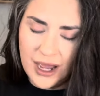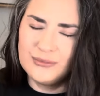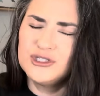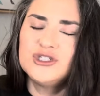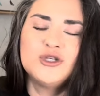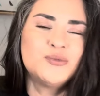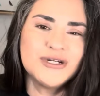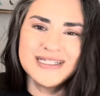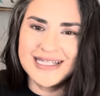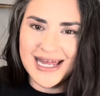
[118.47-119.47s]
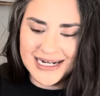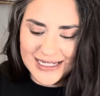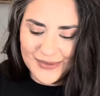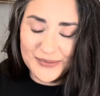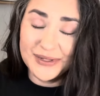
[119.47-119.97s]
I'm super excited to
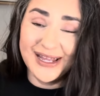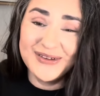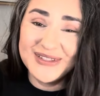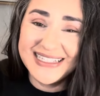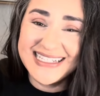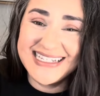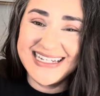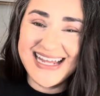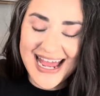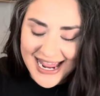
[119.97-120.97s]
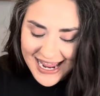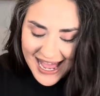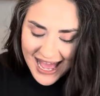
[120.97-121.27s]
be playing with this today.